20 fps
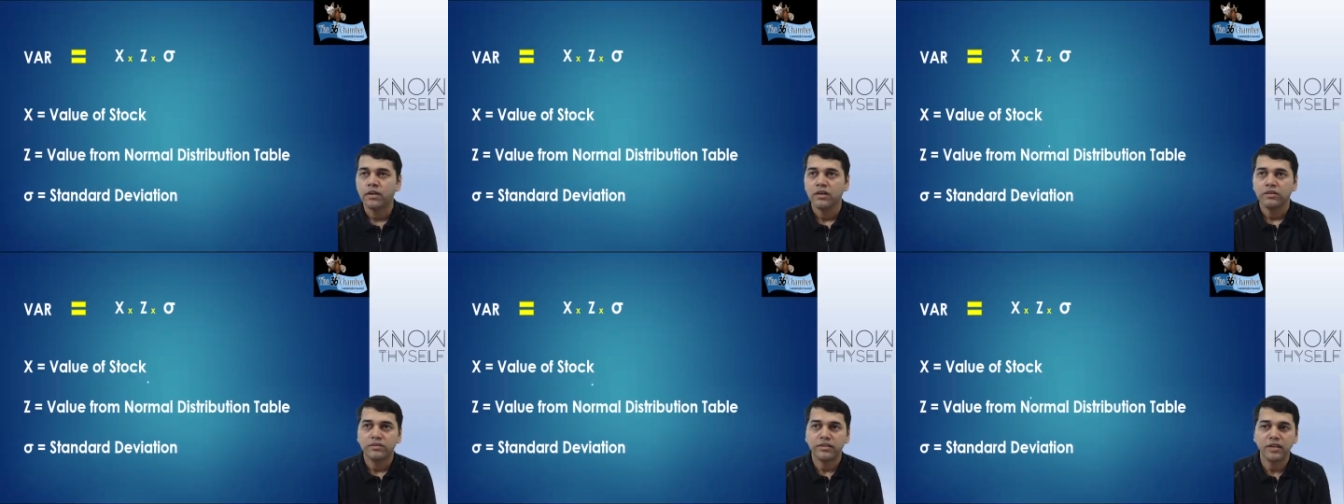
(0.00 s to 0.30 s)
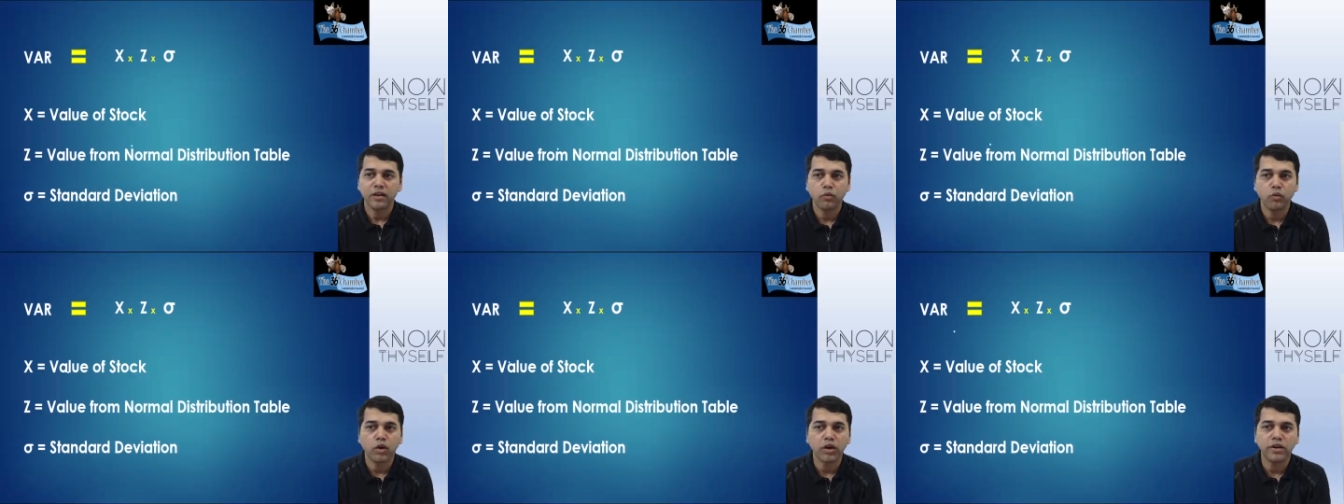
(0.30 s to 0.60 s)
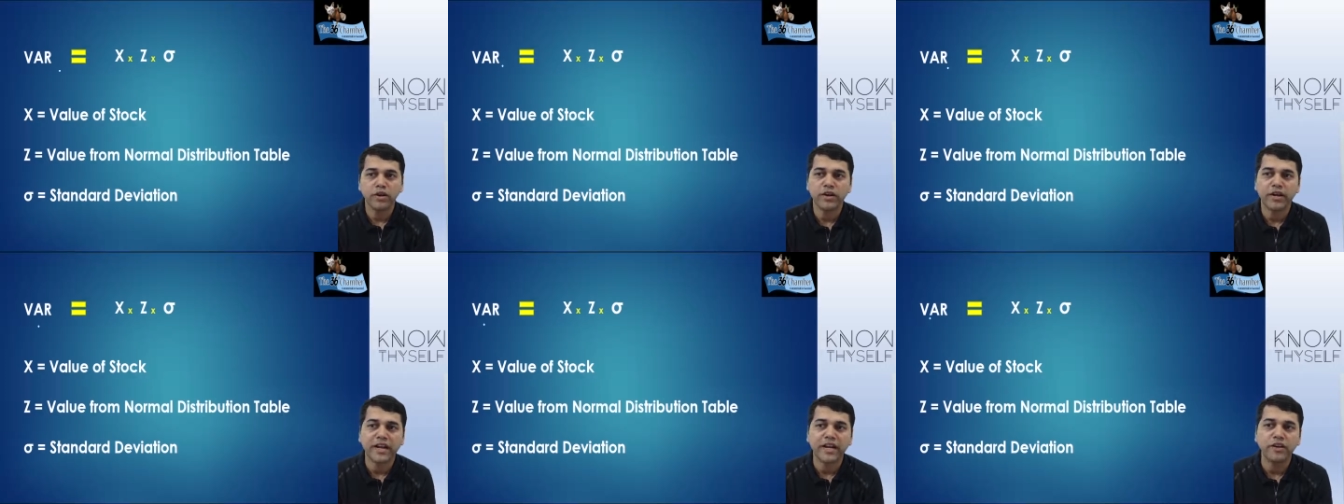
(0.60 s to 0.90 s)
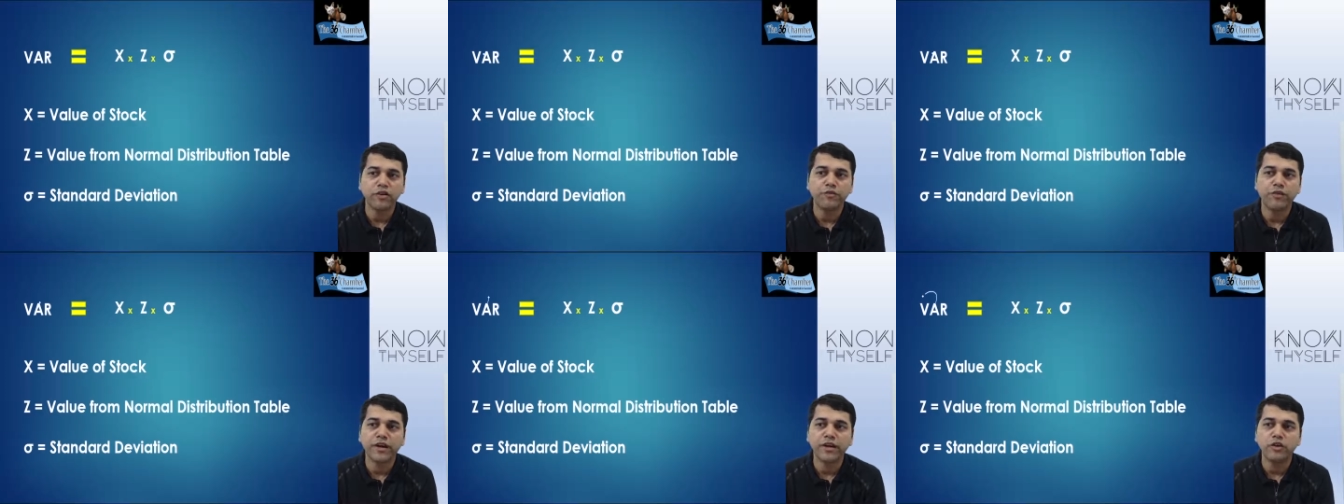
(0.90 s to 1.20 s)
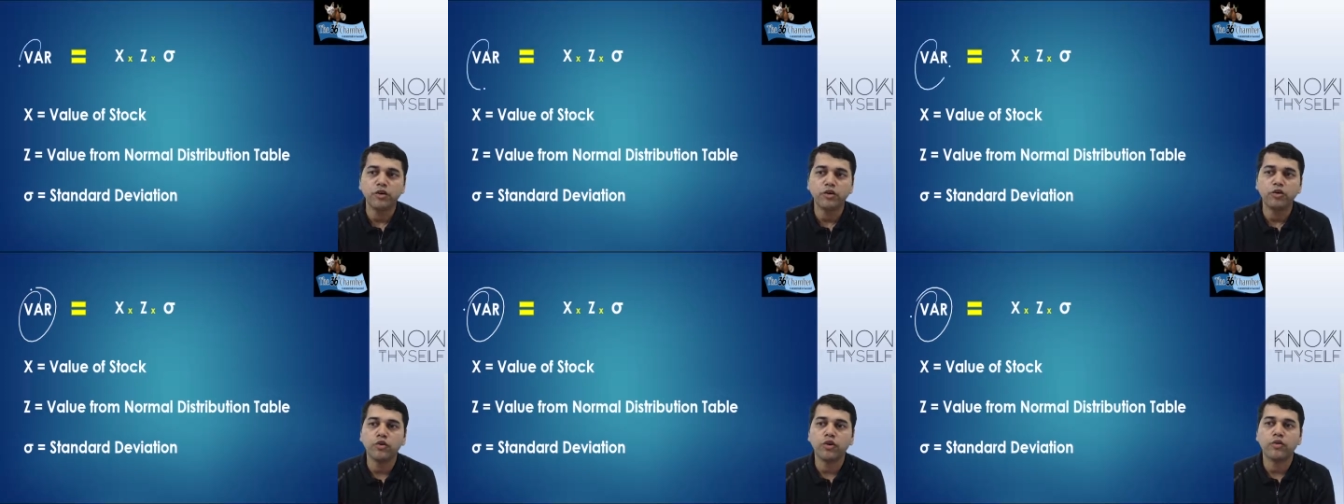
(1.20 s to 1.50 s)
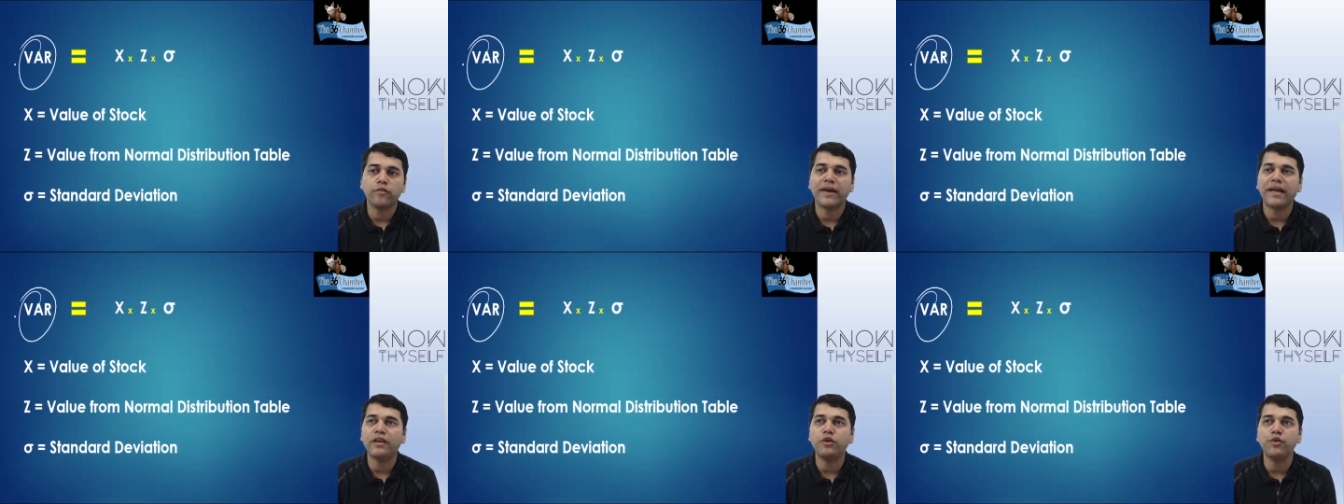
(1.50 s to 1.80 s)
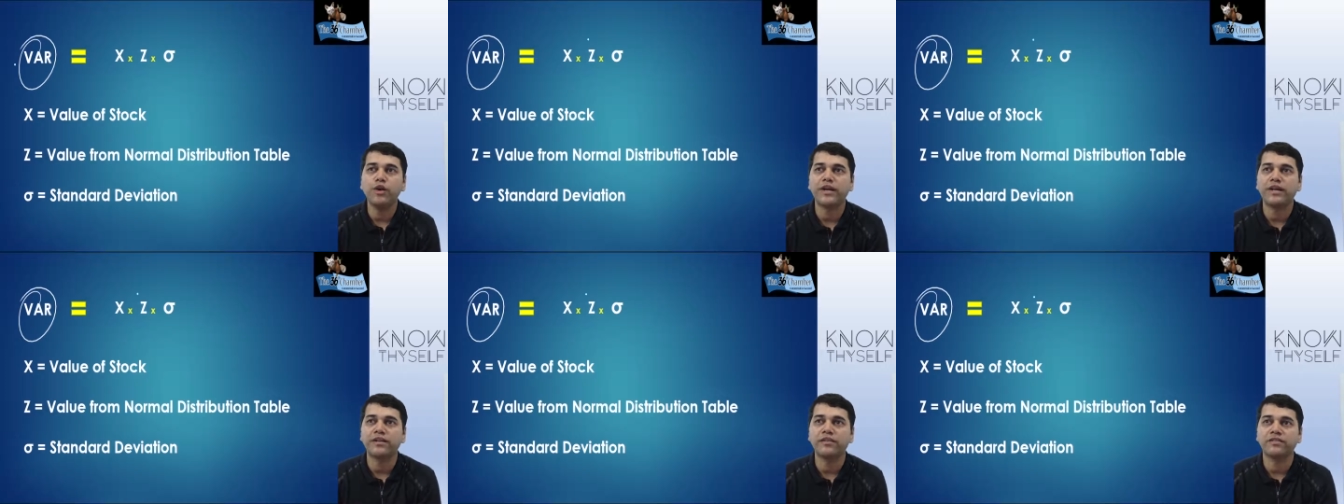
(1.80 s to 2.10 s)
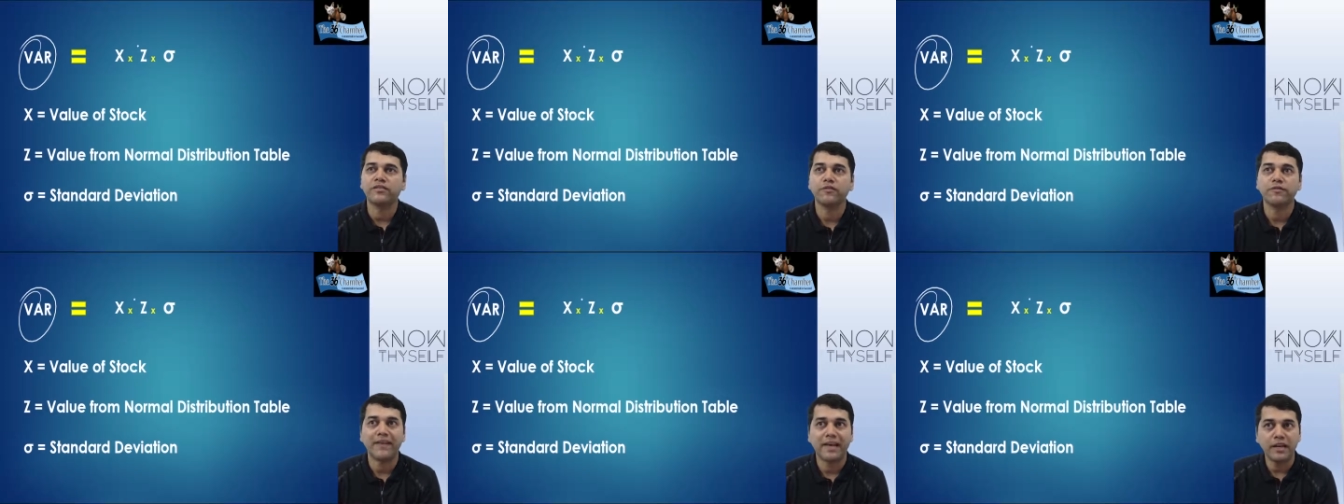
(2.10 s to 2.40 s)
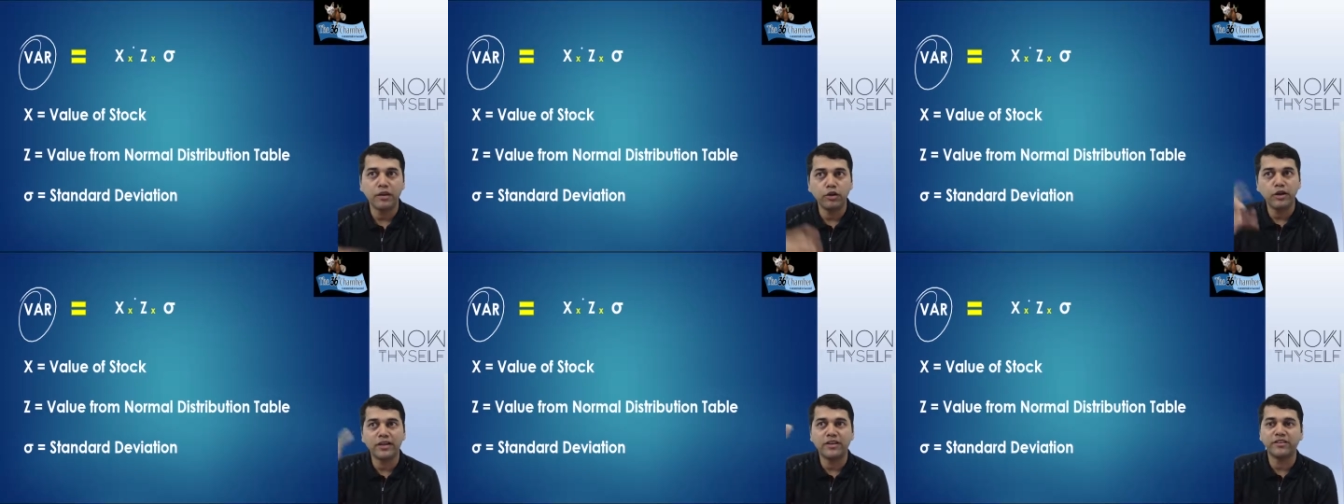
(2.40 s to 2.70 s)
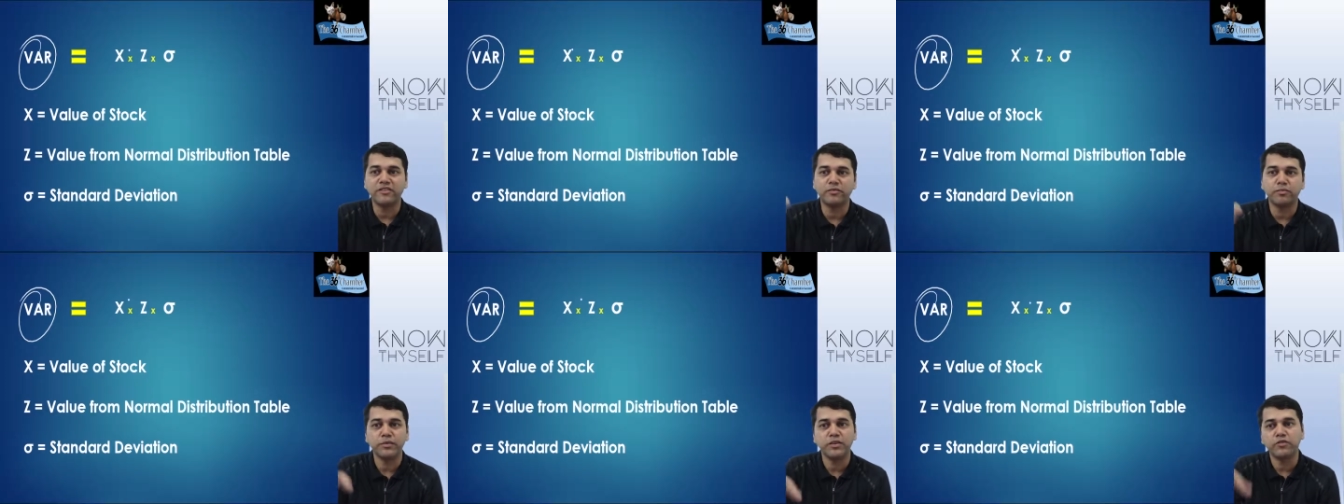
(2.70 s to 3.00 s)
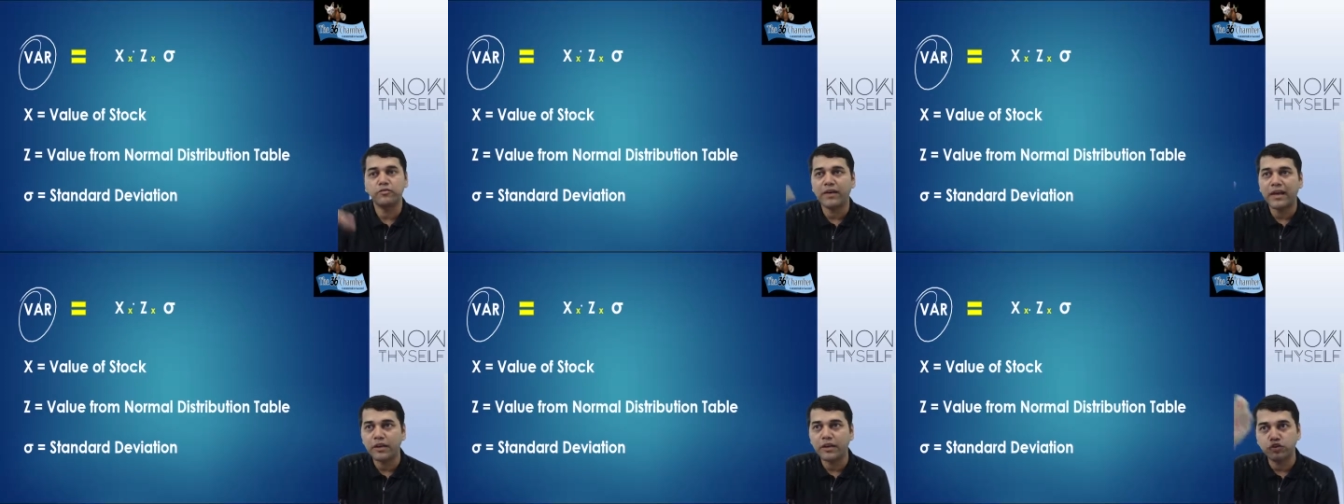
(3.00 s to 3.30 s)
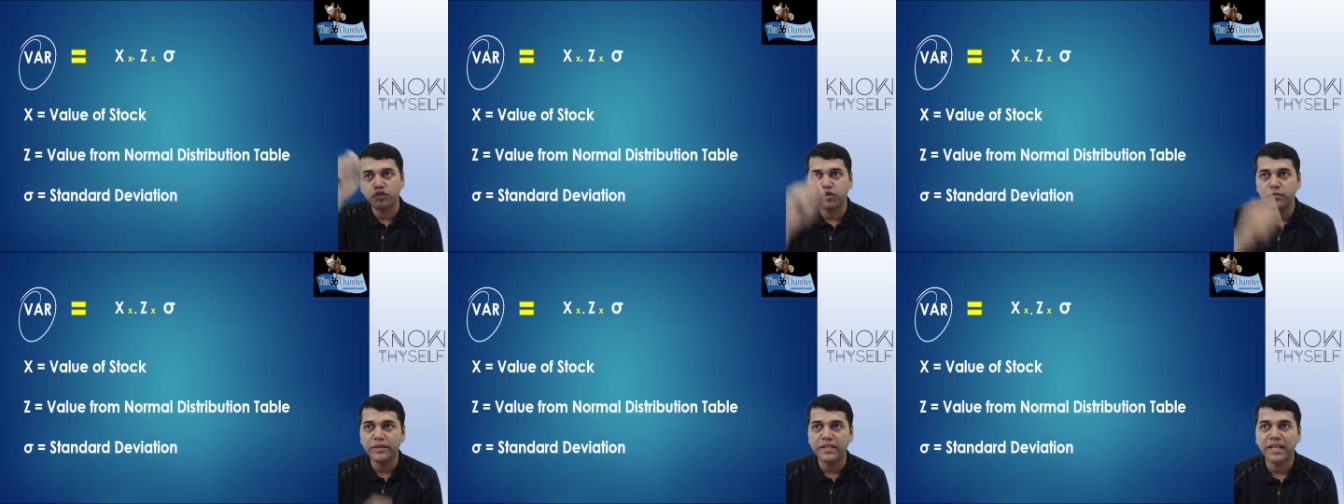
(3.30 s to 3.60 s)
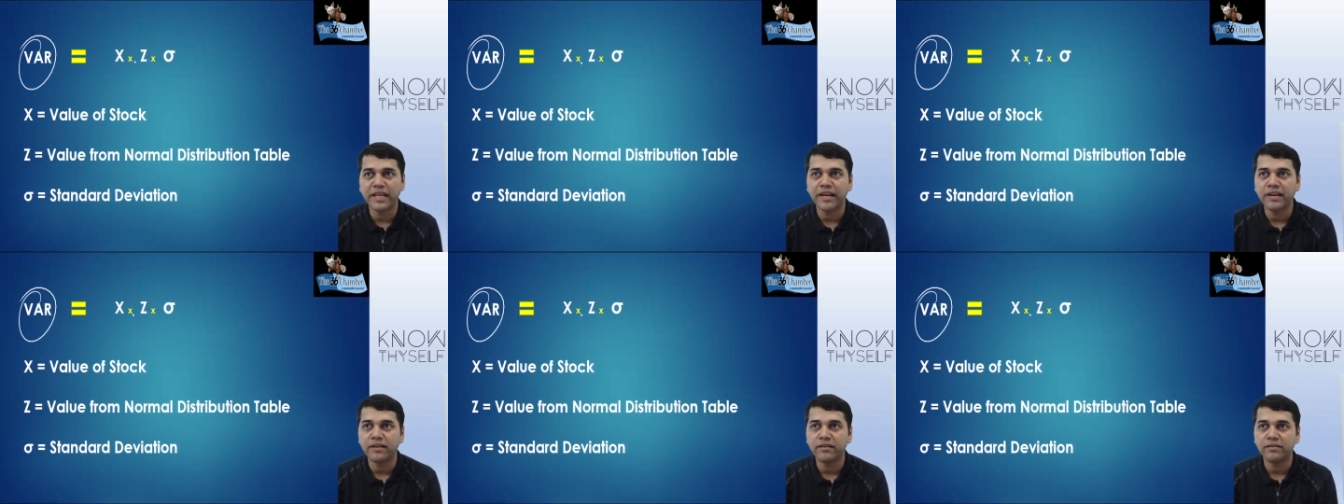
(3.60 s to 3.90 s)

See now what you're trying to find out your value at risk. Value at risk means value should be there.